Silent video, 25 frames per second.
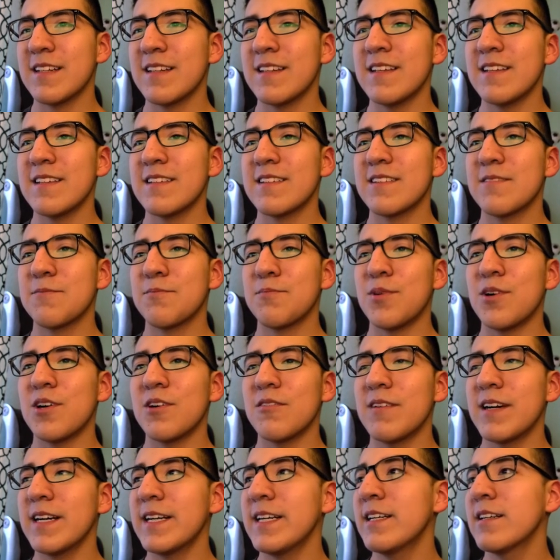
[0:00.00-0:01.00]
this part
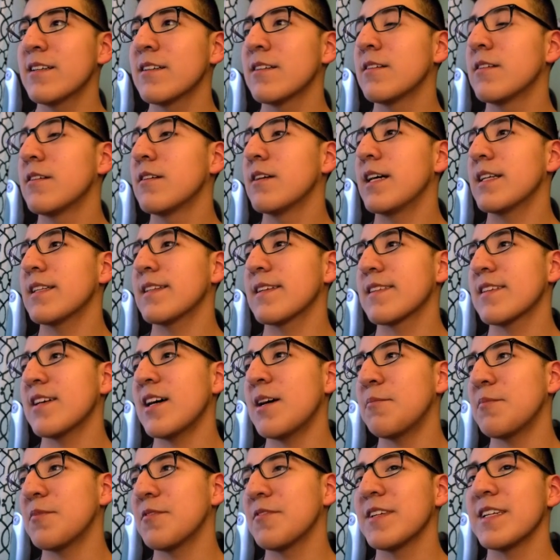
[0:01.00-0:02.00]
right here at the
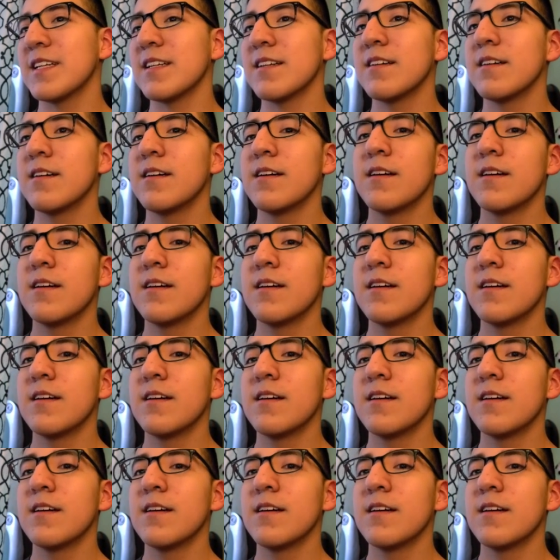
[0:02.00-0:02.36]
top of it.